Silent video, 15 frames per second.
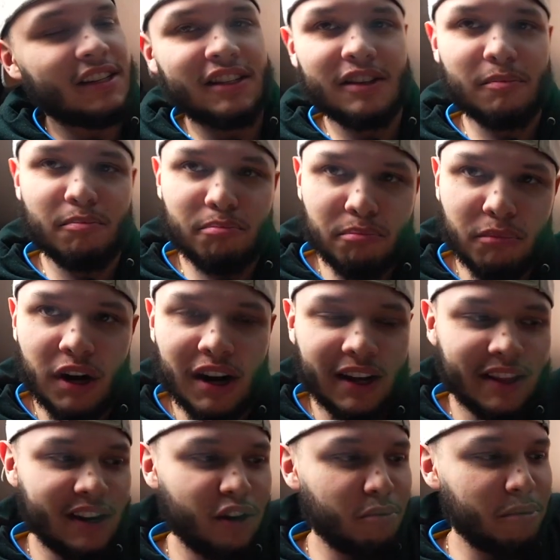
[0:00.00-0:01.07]
is the pocket
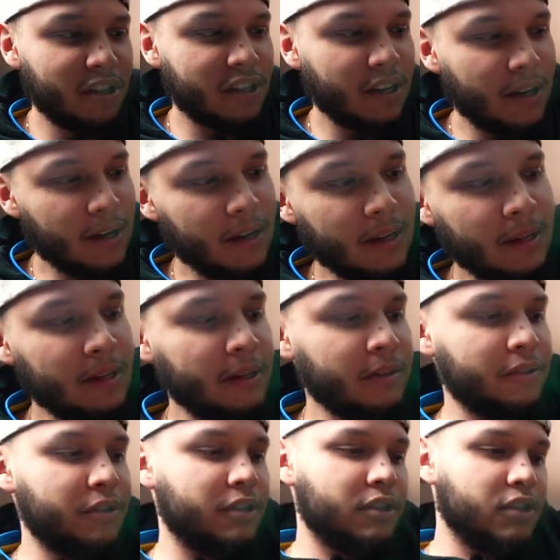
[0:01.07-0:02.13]
that
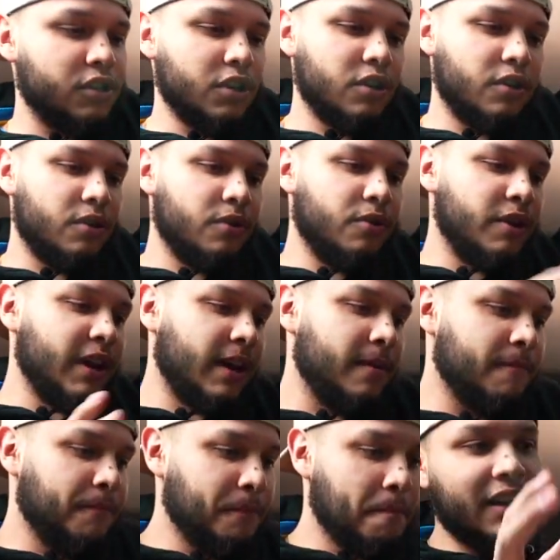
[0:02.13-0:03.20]
opens. So yeah,
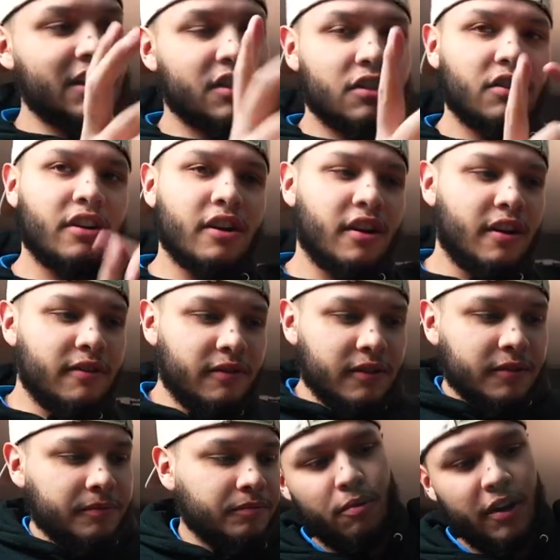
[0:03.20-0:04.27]
let's start
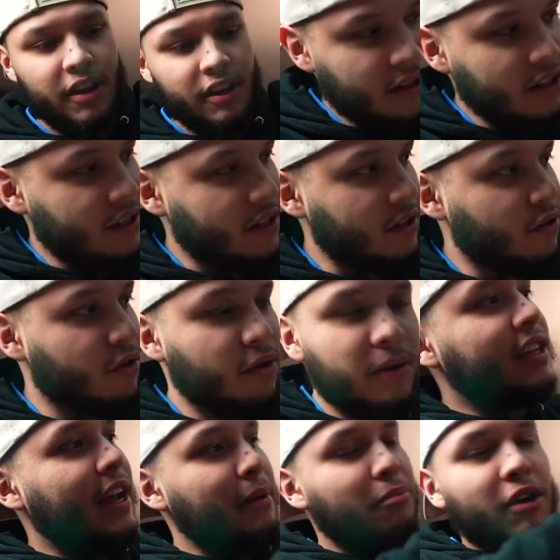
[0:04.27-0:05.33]
off with this little
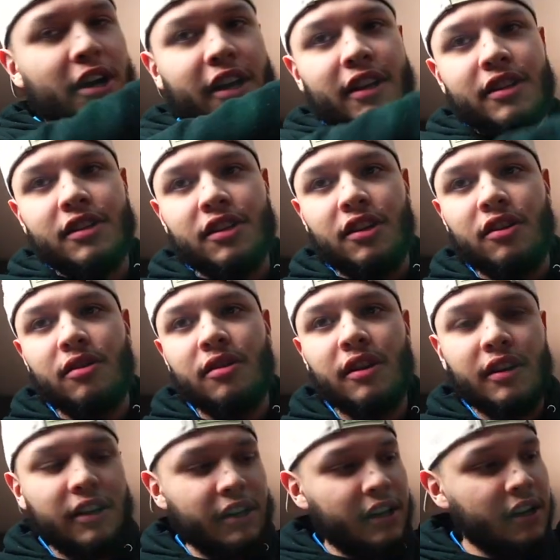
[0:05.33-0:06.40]
side pocket. So
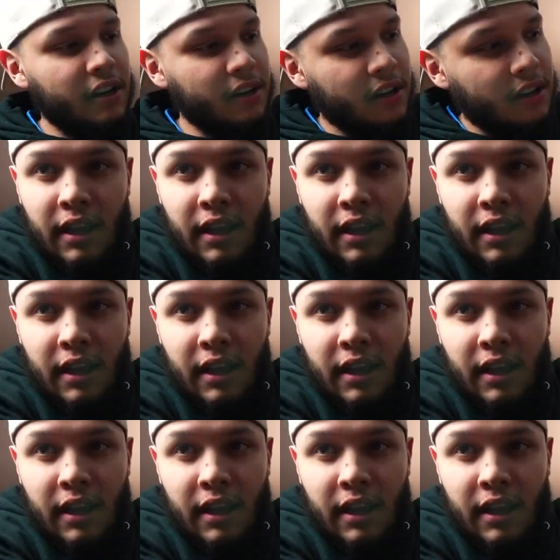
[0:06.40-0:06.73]
in here,